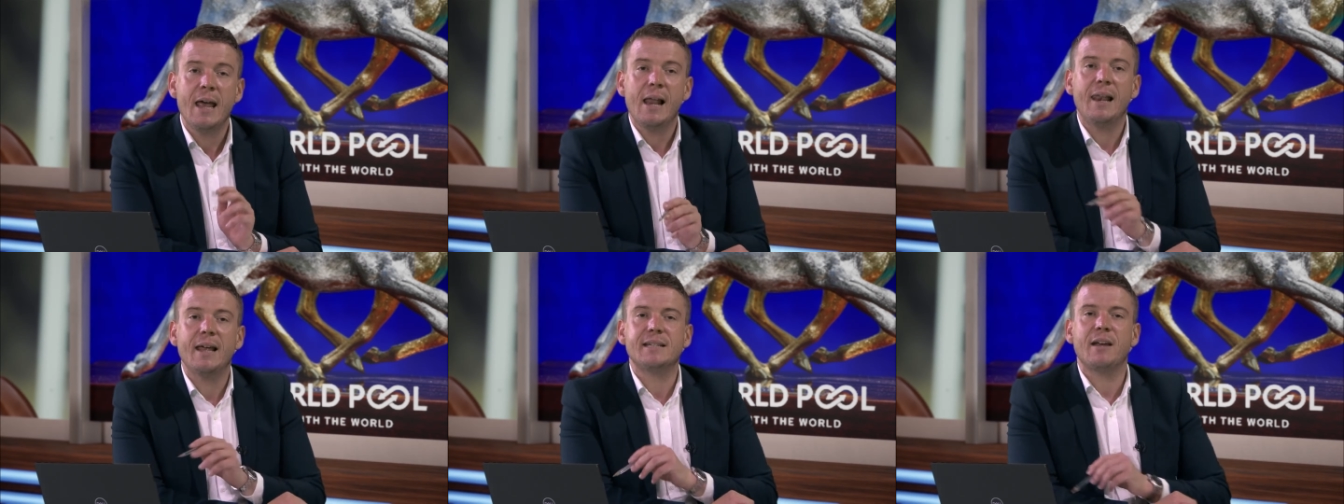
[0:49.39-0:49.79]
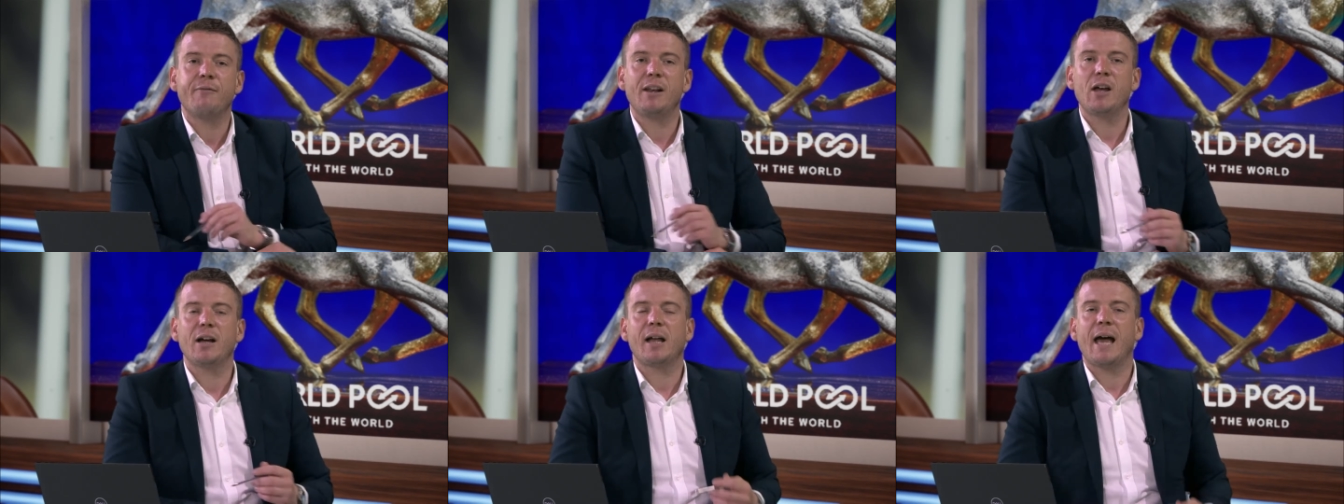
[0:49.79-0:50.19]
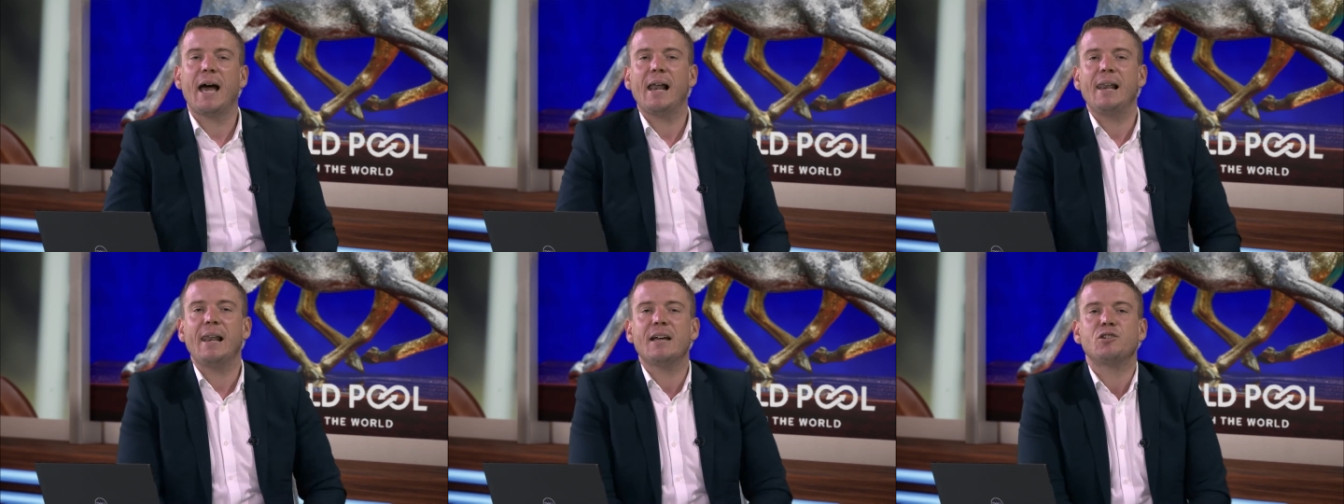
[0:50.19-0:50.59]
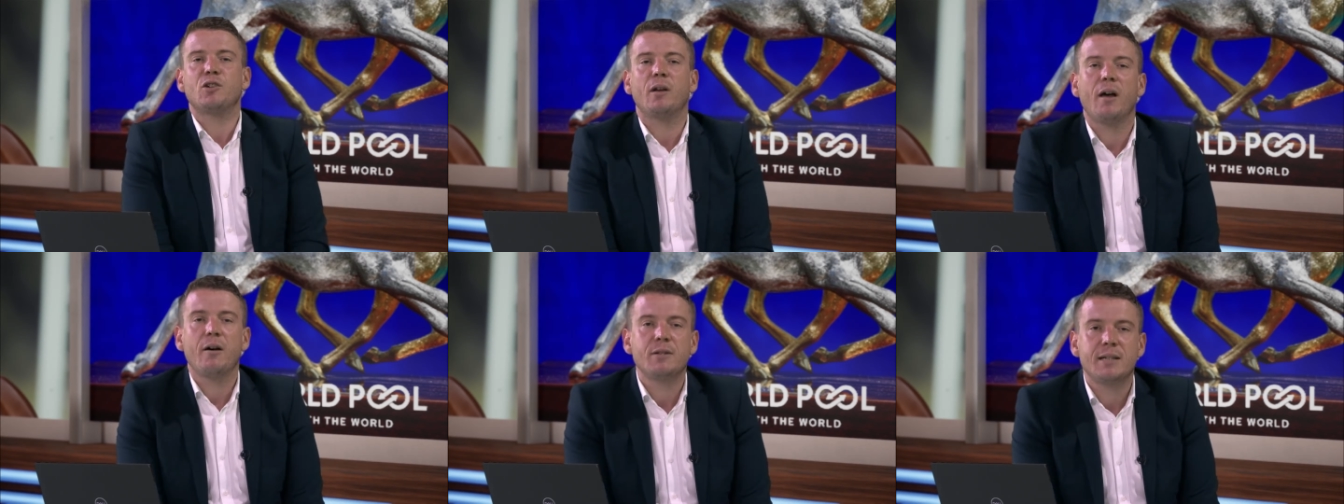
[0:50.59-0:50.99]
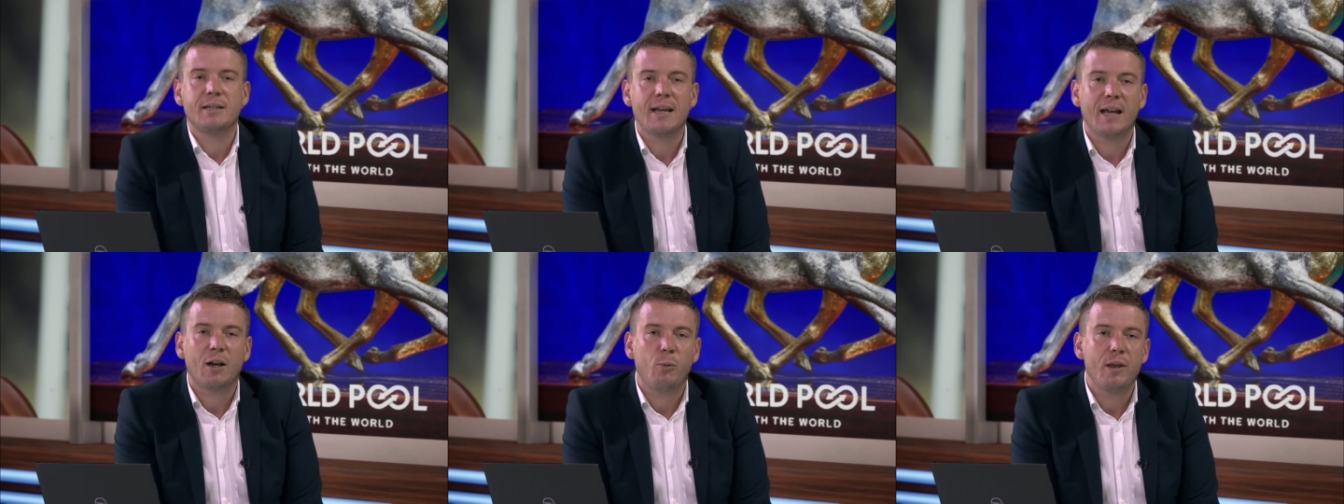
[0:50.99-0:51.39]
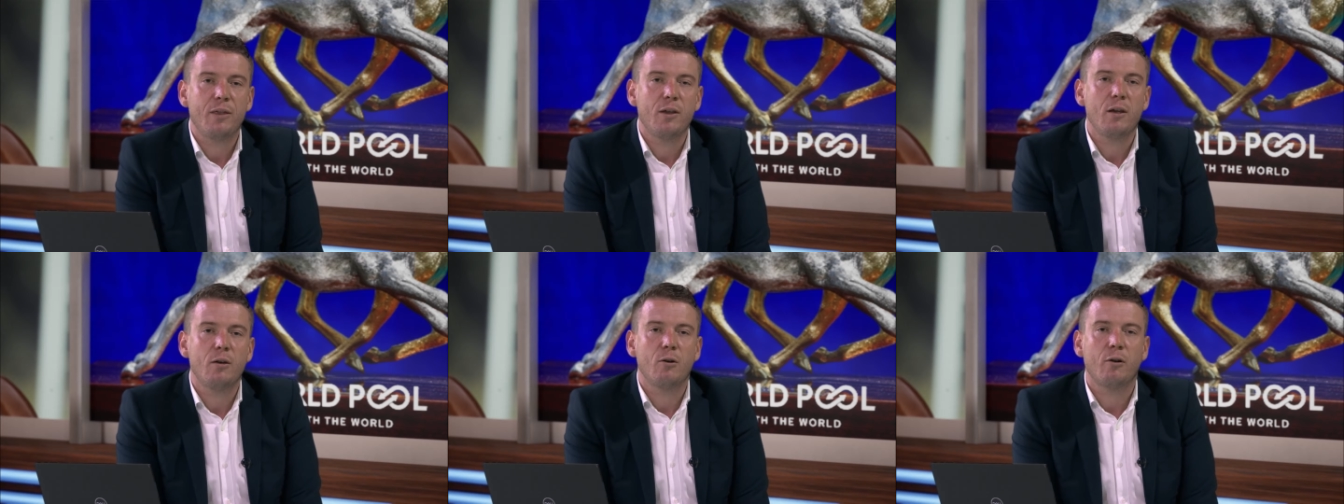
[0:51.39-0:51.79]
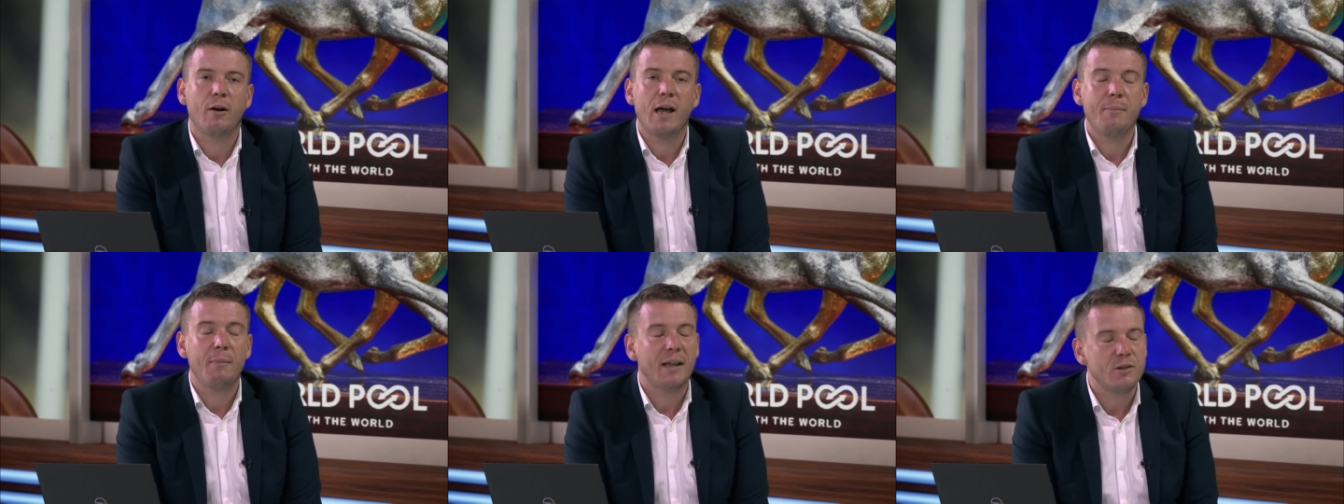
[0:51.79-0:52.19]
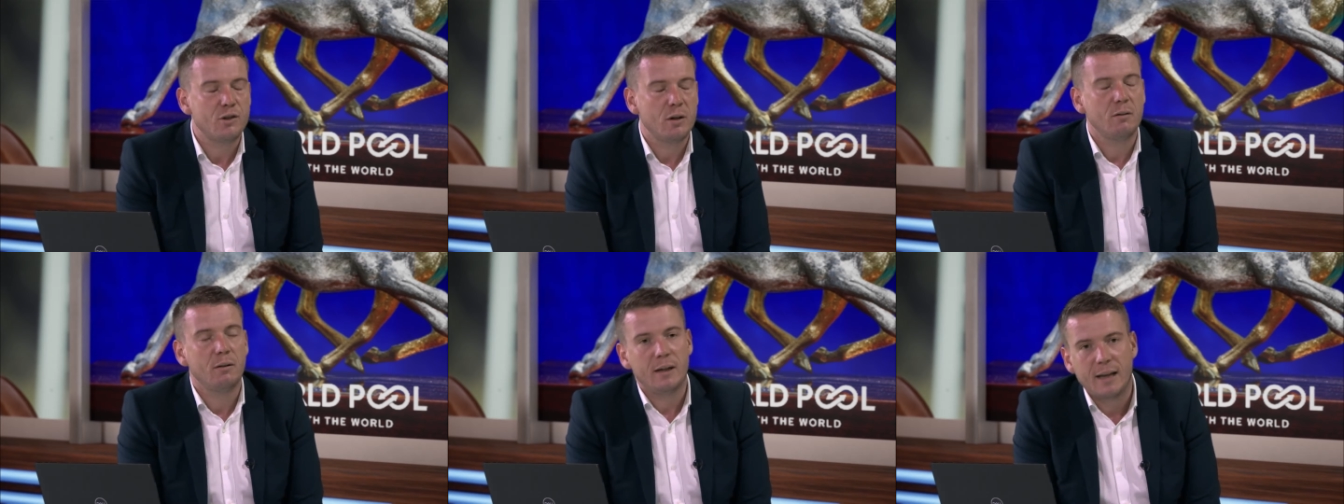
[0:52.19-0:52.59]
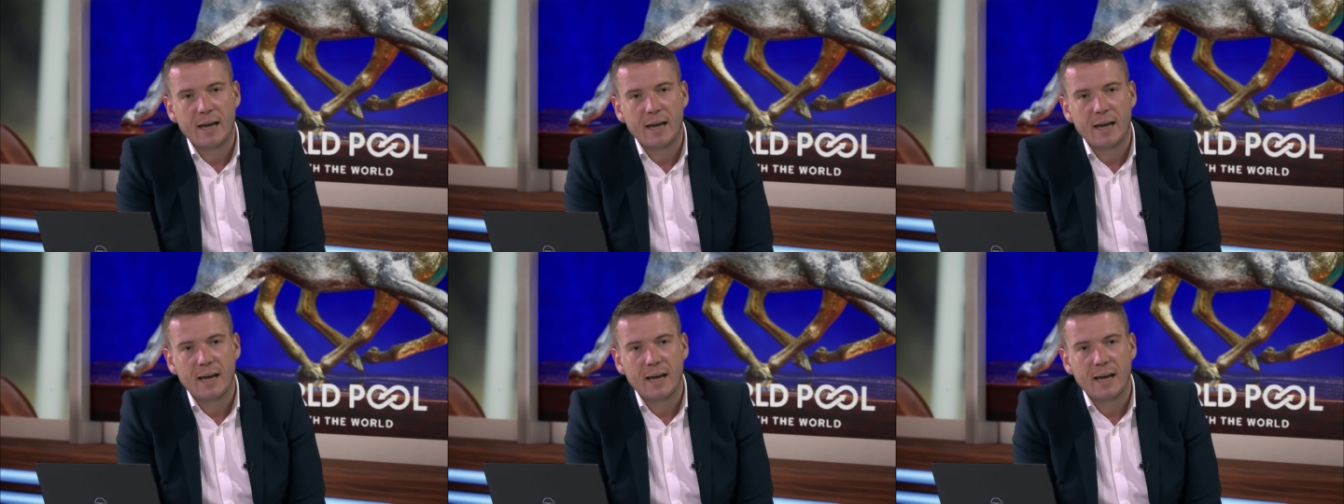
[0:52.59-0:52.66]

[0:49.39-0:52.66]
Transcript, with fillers: Let's have a look at Lazuli. I'll stick with you, Graham. Lazuli,